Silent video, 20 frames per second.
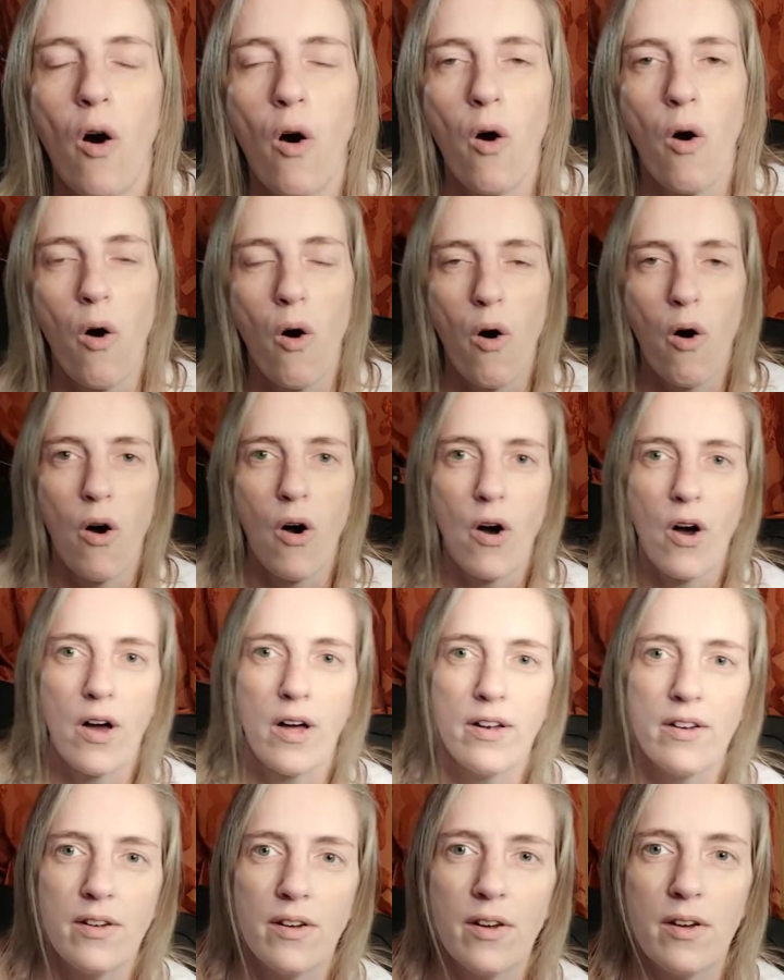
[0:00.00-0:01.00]

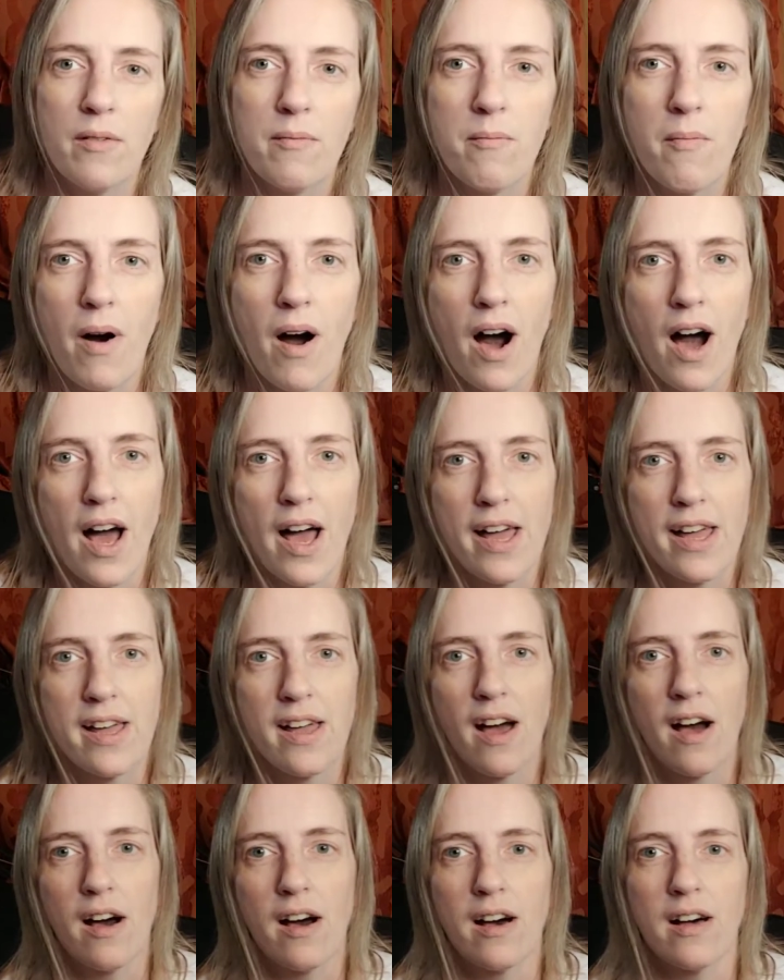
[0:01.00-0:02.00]
on my
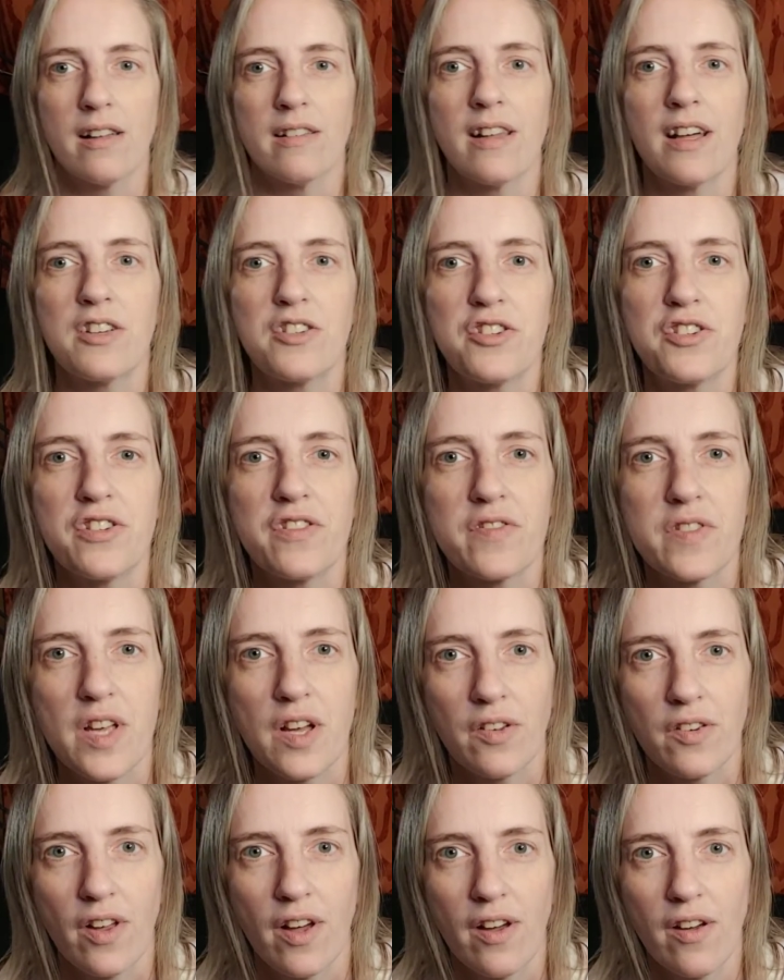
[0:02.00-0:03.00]
Legend of
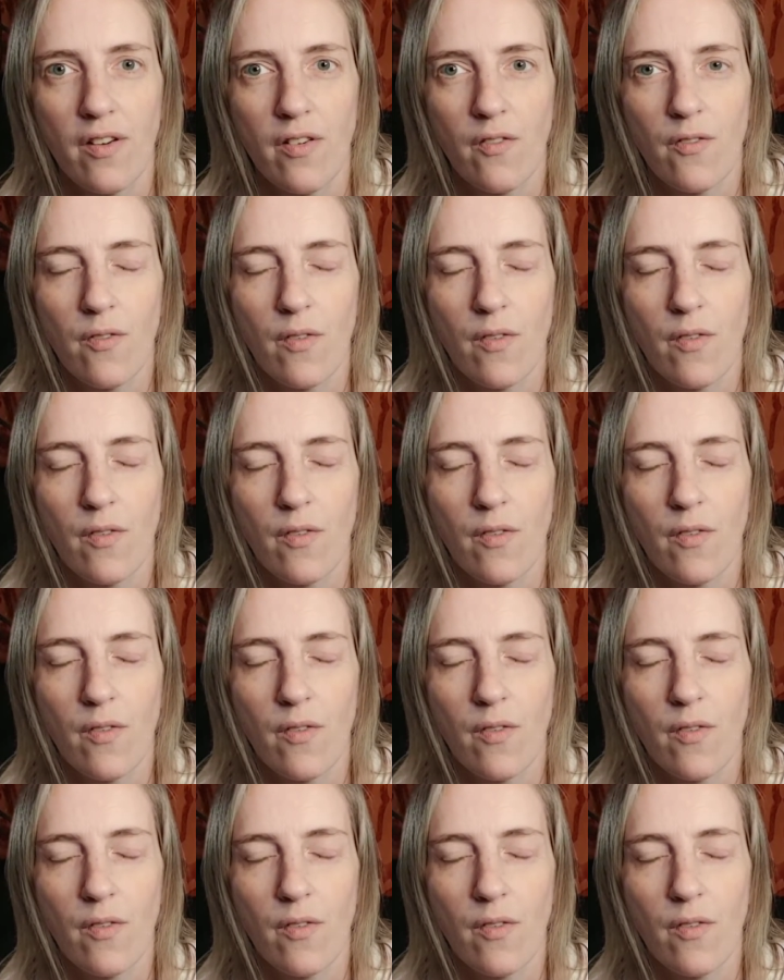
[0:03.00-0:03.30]
Zelda